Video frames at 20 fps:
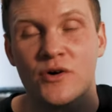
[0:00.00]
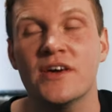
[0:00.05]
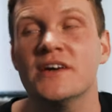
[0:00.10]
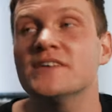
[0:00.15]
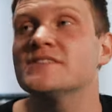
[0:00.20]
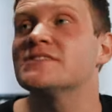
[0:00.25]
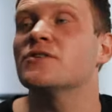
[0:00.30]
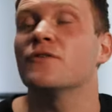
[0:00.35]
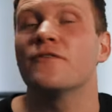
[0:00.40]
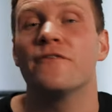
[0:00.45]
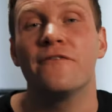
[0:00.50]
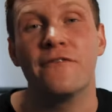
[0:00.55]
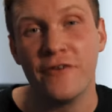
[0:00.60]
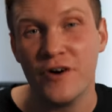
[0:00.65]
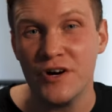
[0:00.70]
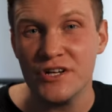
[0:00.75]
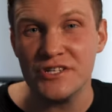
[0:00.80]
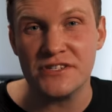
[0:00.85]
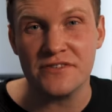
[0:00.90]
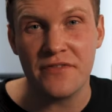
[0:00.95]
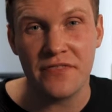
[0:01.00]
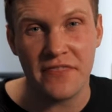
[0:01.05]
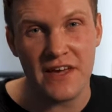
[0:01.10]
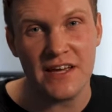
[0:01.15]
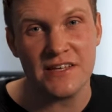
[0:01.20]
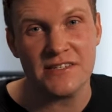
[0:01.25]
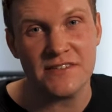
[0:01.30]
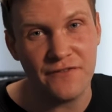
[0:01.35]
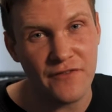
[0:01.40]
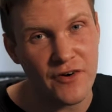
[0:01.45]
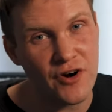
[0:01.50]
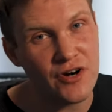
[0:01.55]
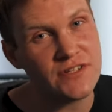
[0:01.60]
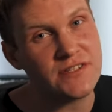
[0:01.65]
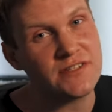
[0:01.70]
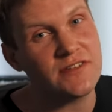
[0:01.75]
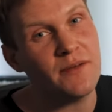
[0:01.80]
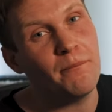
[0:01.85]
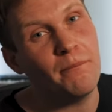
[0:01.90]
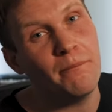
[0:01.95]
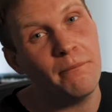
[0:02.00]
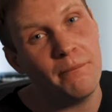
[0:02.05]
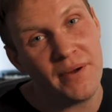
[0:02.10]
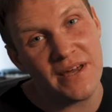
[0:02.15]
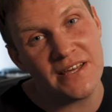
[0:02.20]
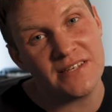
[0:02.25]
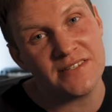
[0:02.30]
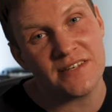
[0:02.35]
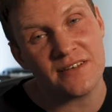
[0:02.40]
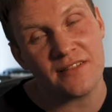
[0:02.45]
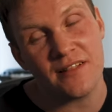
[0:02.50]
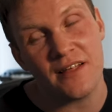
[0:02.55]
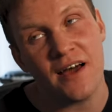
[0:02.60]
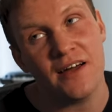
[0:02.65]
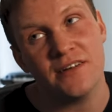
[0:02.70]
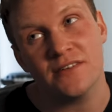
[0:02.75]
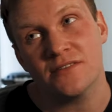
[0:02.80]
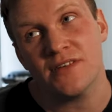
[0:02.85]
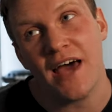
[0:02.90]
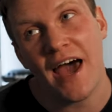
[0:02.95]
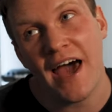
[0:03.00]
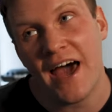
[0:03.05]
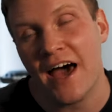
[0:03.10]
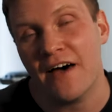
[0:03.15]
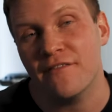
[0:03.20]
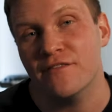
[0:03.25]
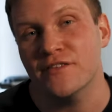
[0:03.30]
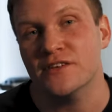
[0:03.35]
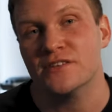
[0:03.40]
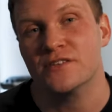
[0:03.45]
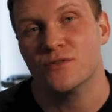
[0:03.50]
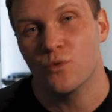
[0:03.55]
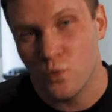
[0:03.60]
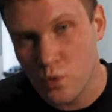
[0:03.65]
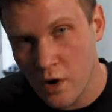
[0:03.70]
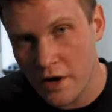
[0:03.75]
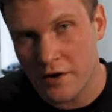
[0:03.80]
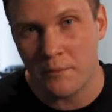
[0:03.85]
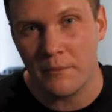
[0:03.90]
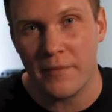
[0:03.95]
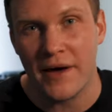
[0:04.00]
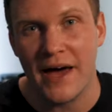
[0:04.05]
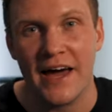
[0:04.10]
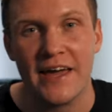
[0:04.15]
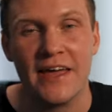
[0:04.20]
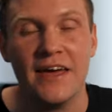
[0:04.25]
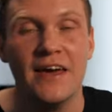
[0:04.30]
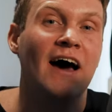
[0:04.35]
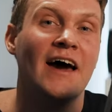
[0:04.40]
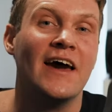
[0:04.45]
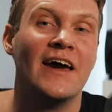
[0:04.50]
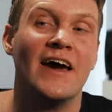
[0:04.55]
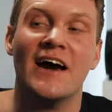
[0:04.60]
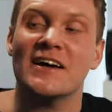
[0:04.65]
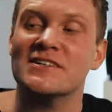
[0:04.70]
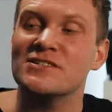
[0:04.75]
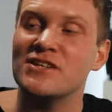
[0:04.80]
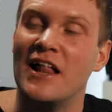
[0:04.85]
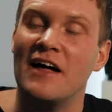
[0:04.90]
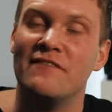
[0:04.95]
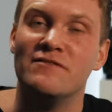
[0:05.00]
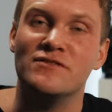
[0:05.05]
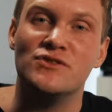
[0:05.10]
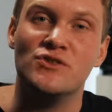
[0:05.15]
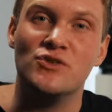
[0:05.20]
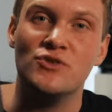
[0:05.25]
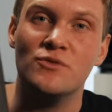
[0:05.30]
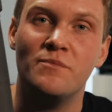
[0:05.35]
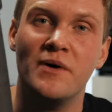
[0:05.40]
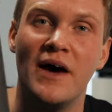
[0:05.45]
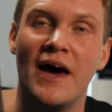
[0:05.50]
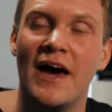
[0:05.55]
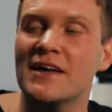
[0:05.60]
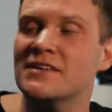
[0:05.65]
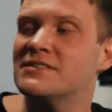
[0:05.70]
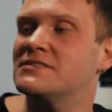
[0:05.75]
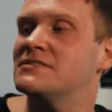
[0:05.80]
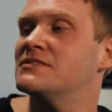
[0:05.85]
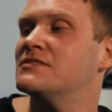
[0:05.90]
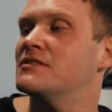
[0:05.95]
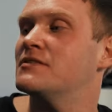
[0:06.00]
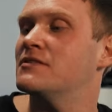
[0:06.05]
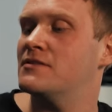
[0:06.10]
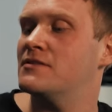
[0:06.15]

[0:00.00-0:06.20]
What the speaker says: Okay, so first things first, basically I don't have just one bag, I actually have two bags.